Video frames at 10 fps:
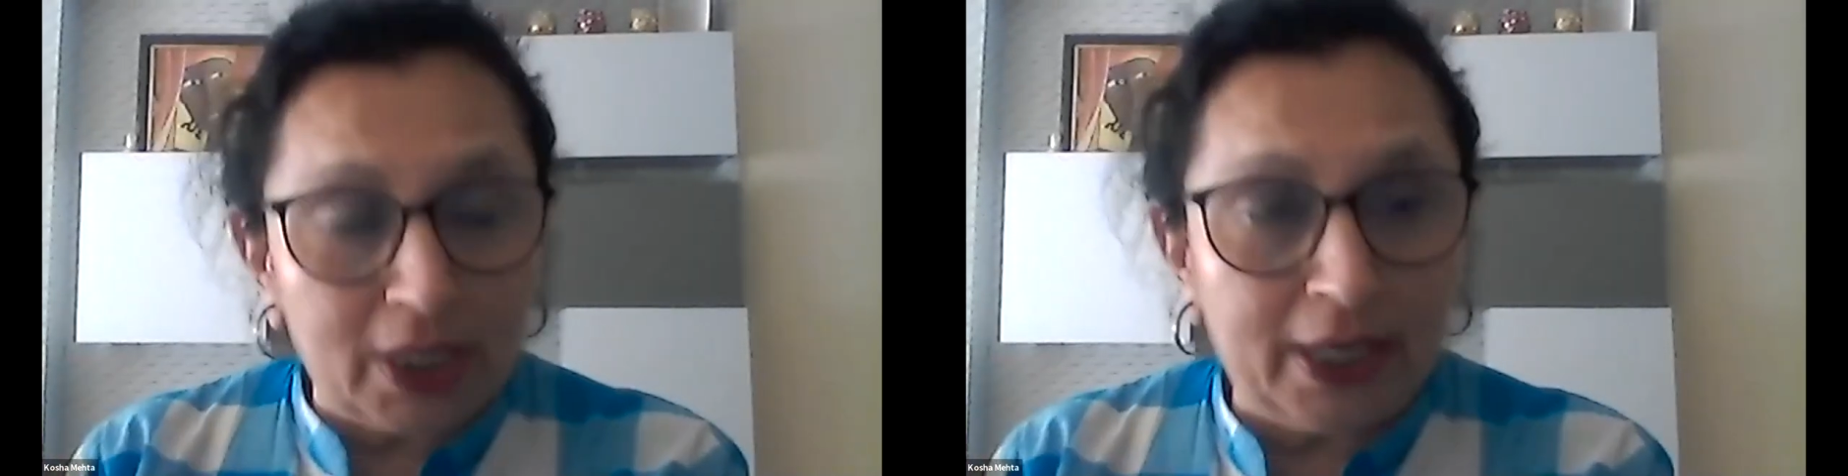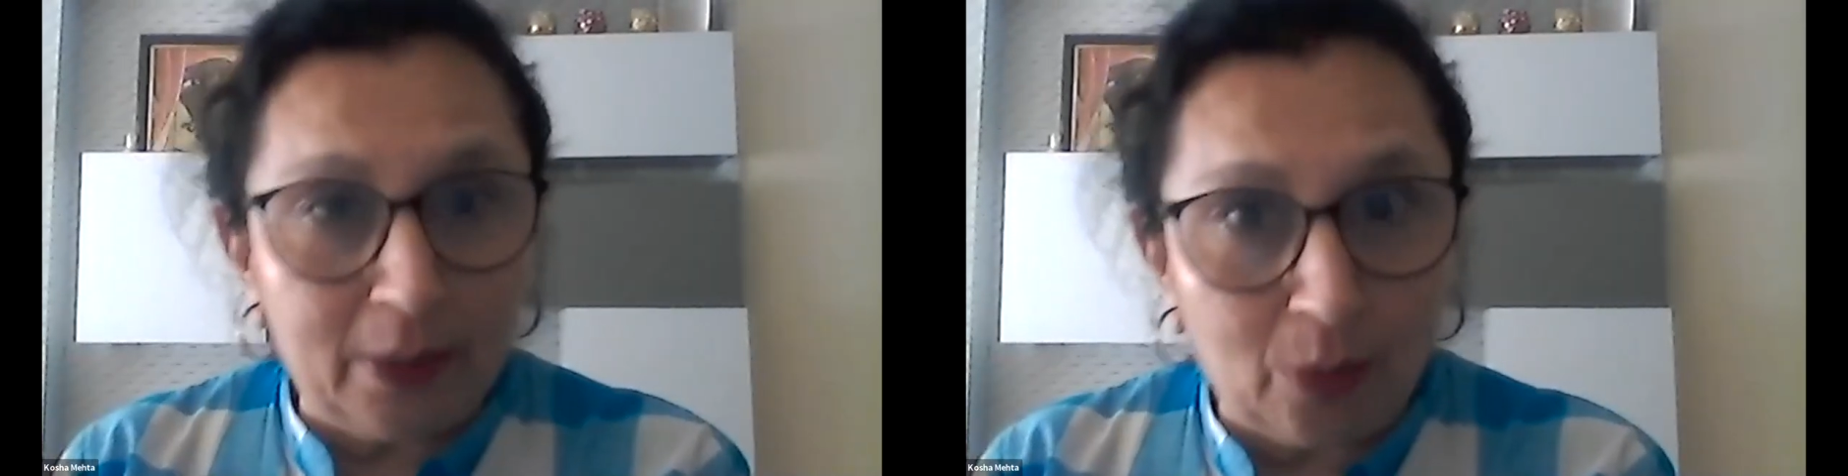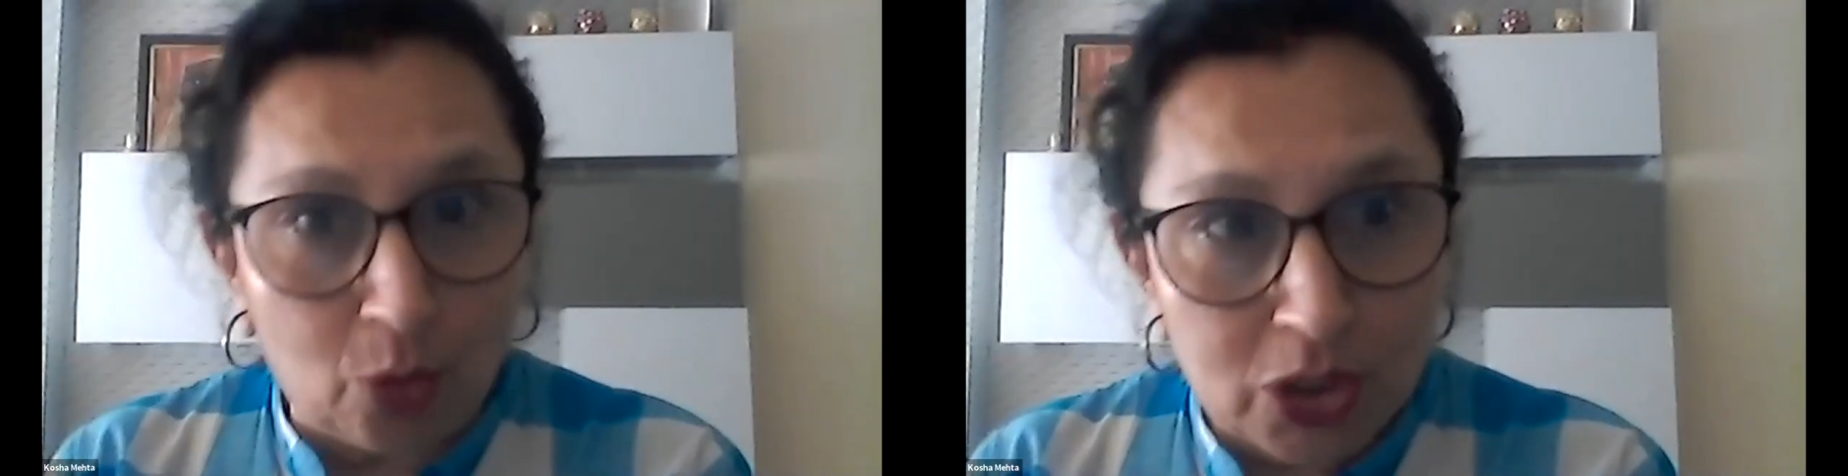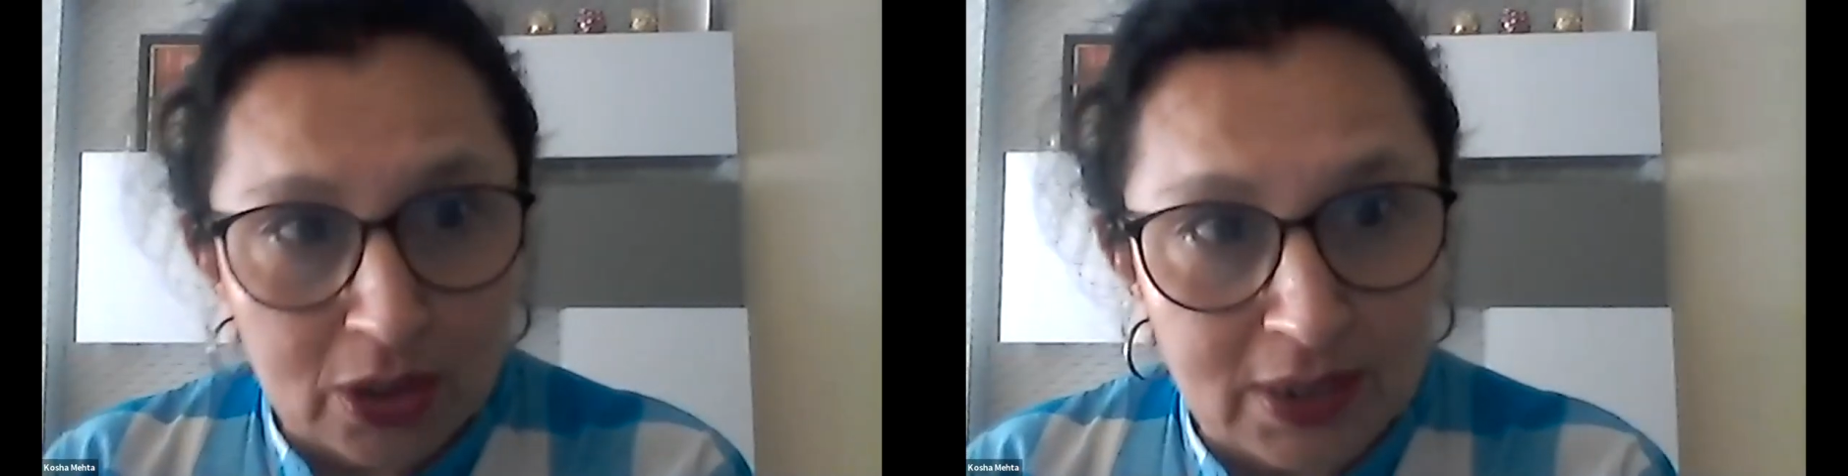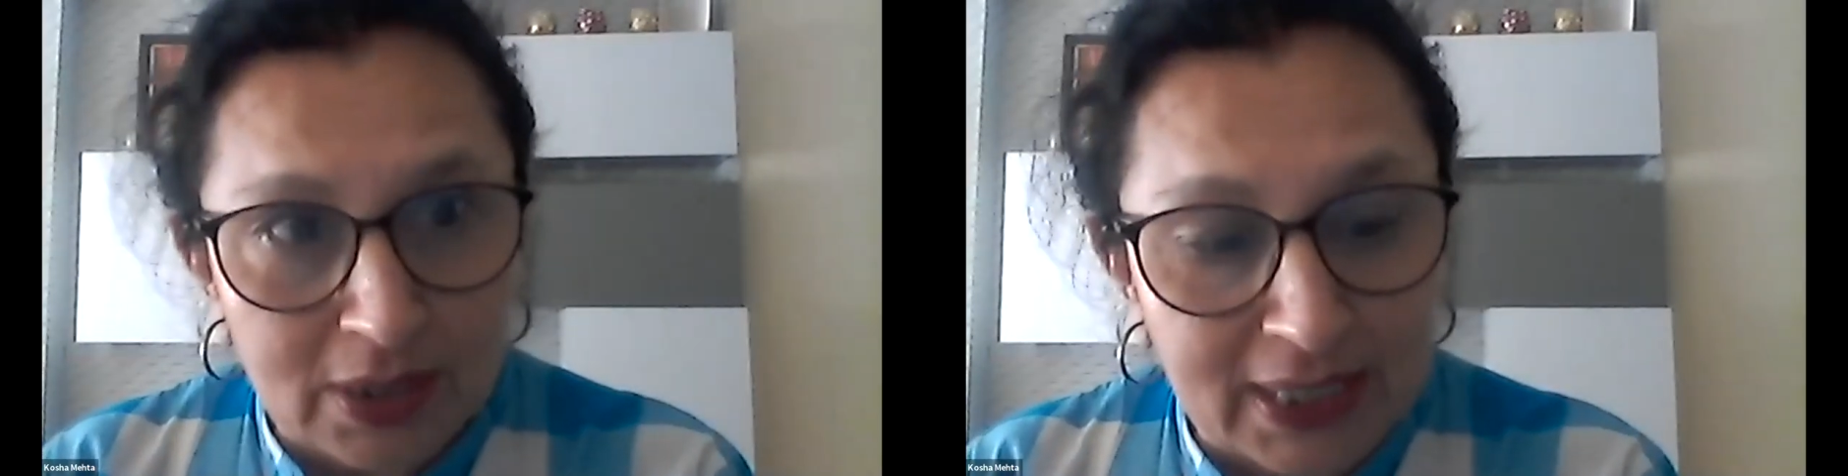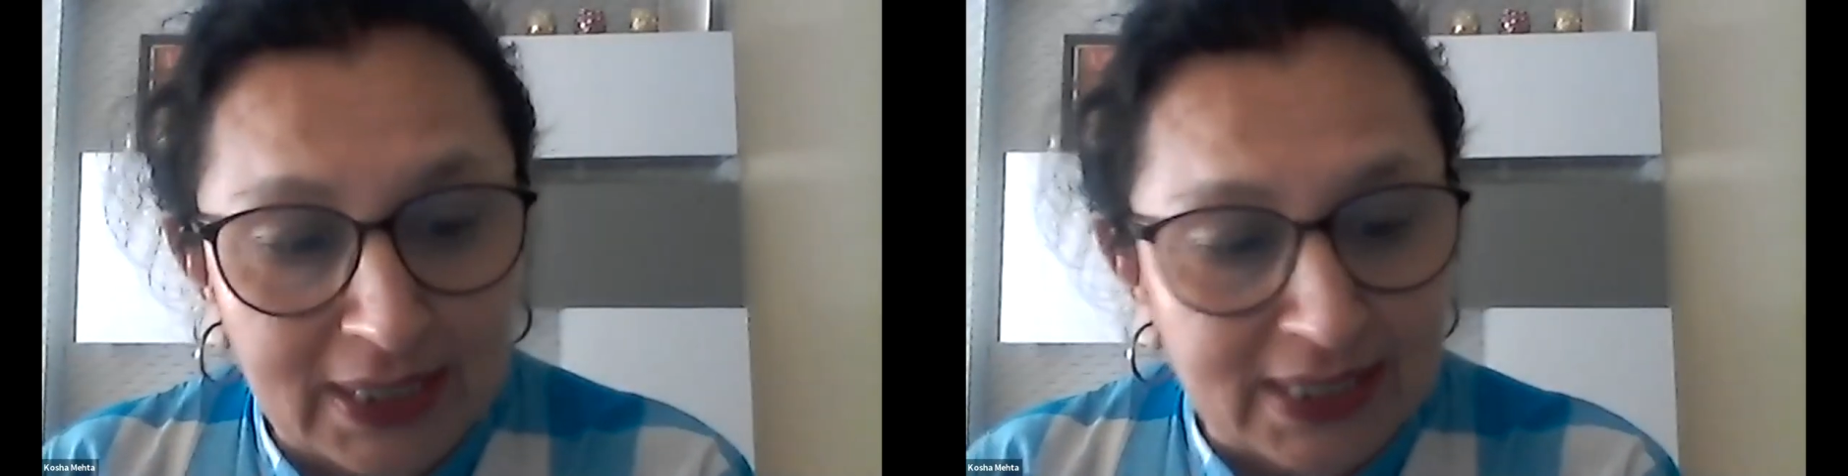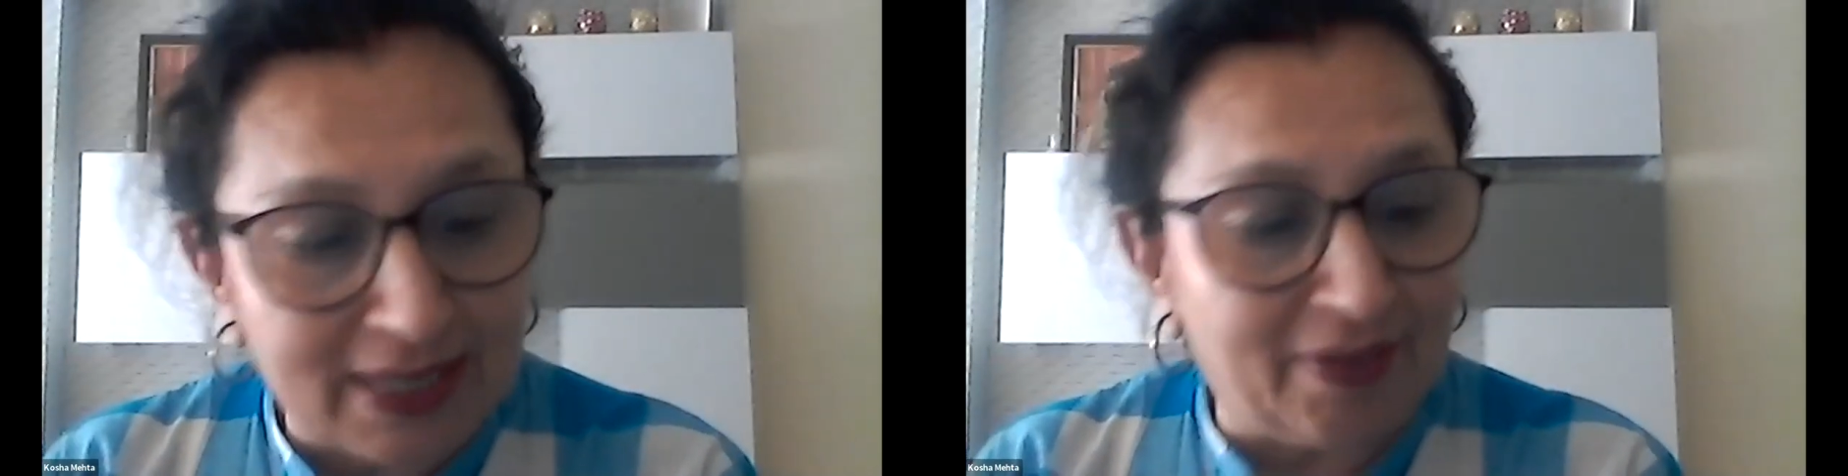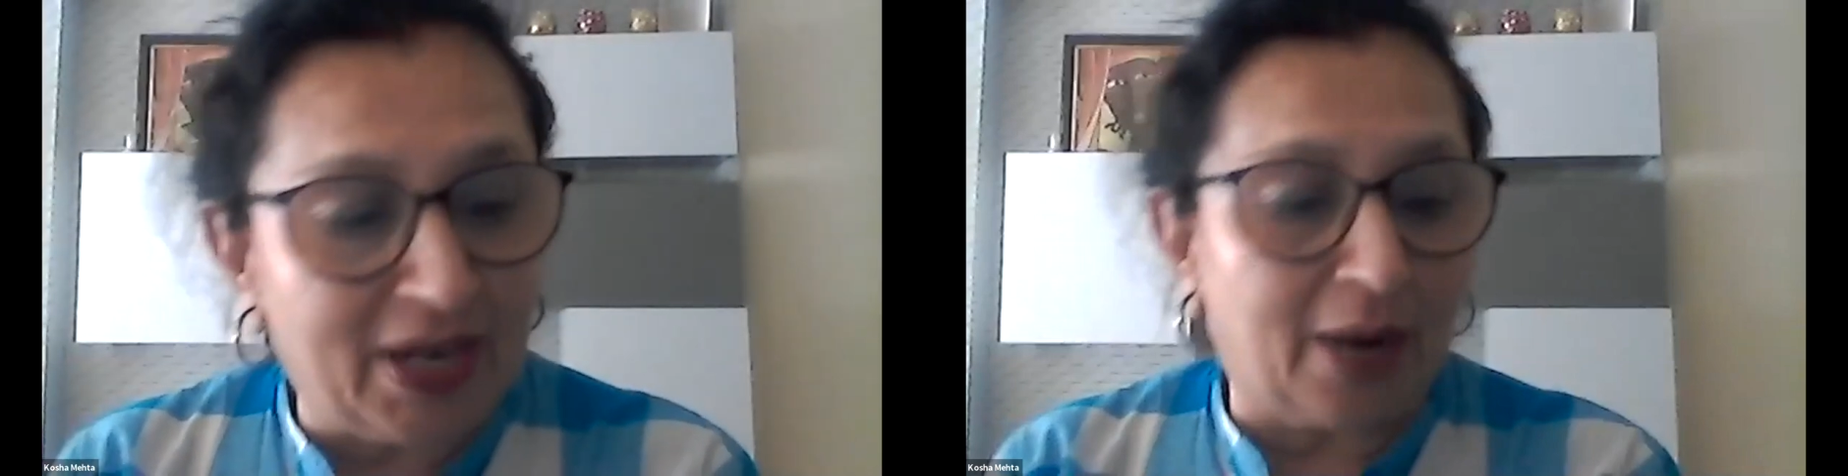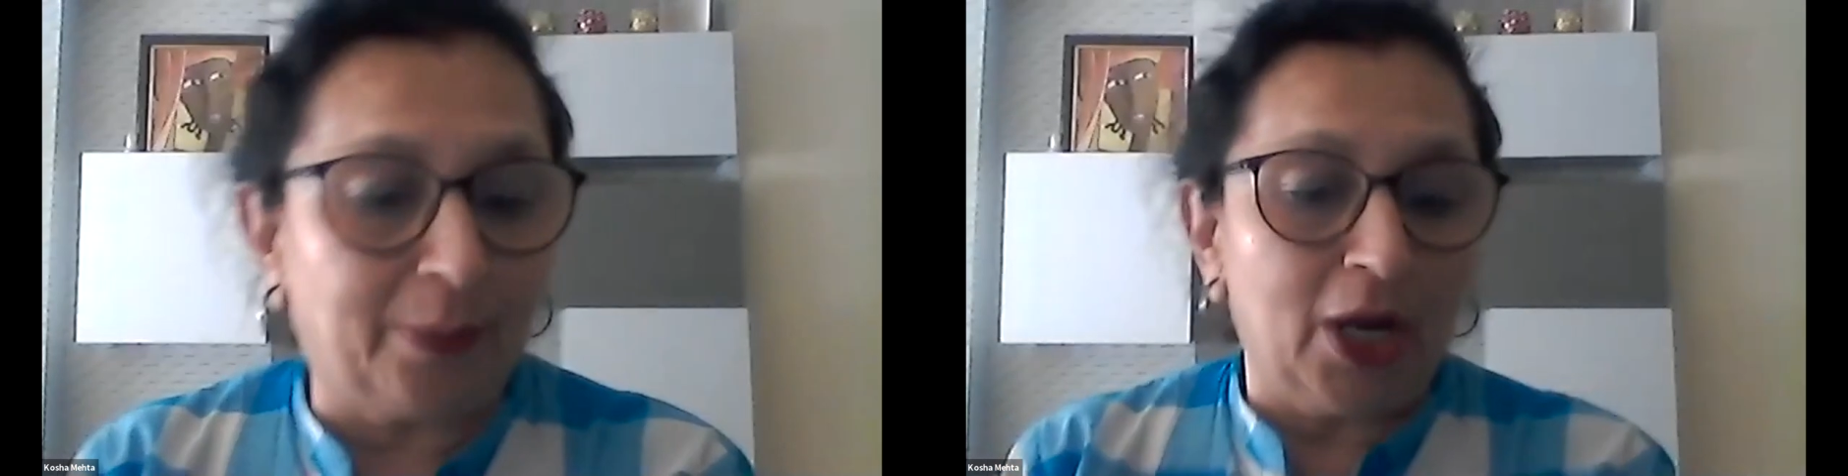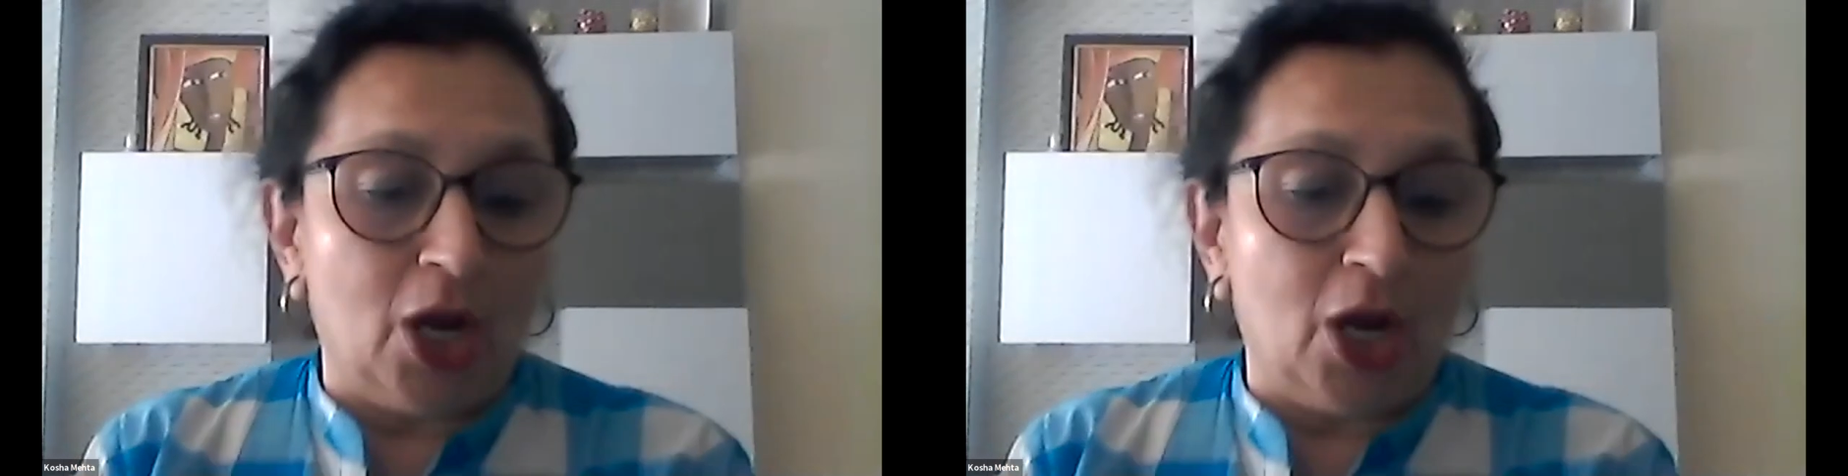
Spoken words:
and emotional skills developed,